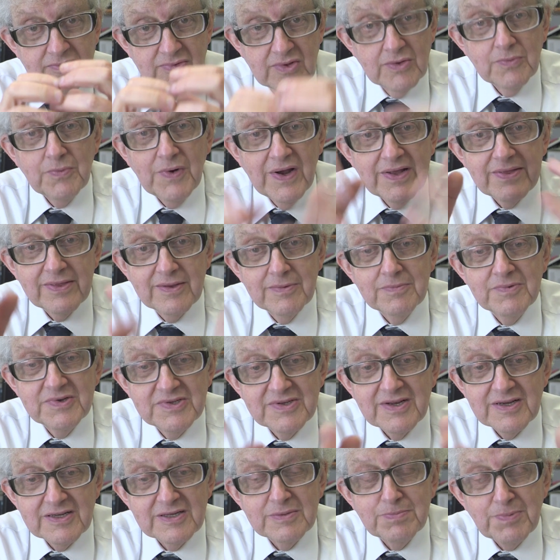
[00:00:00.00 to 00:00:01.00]
the one that
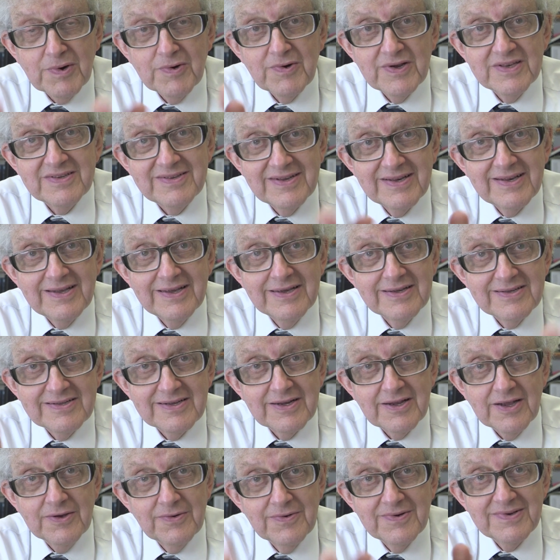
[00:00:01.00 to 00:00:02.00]
was exploited
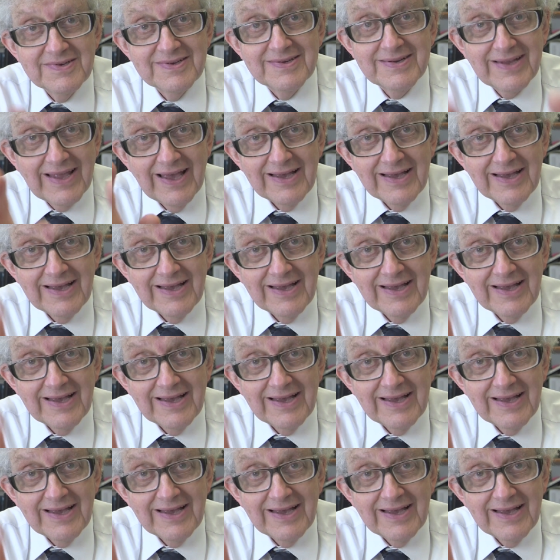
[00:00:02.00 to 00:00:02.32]
years ago in